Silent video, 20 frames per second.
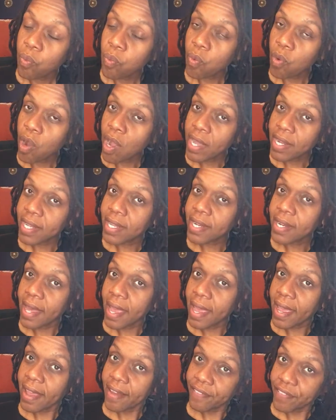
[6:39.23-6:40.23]

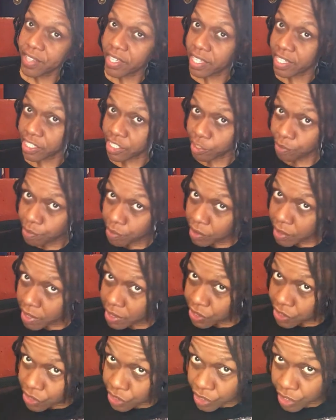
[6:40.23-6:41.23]
1.5 inch. But
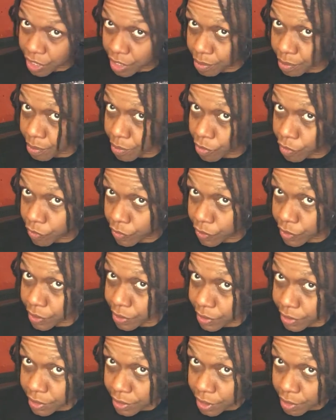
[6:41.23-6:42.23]
let's just keep moving.
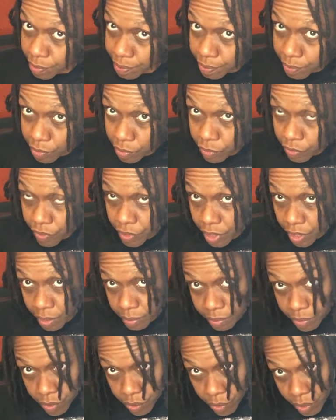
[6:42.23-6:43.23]
Let's keep moving
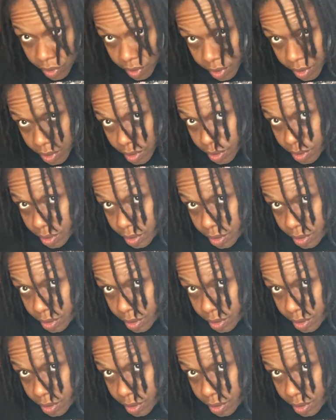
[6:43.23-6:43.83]
up toward the